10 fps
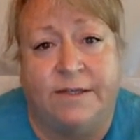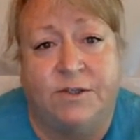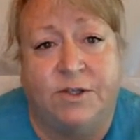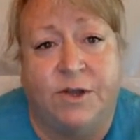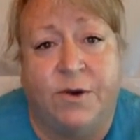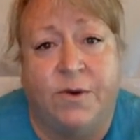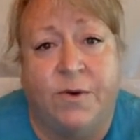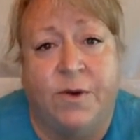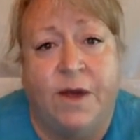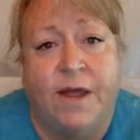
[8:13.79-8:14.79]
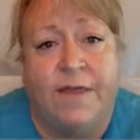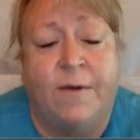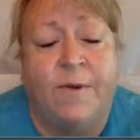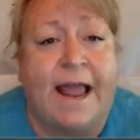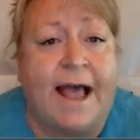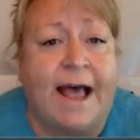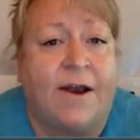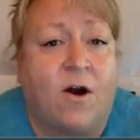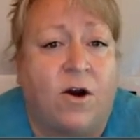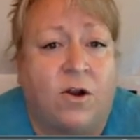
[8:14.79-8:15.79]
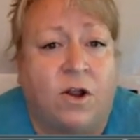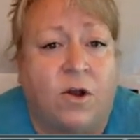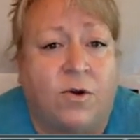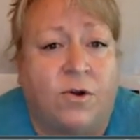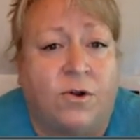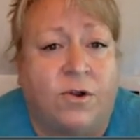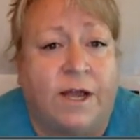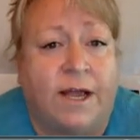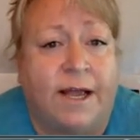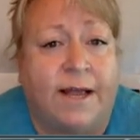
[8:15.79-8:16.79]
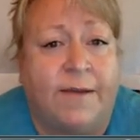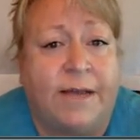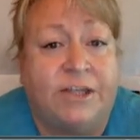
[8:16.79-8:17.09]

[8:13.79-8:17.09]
So then we had our local uh,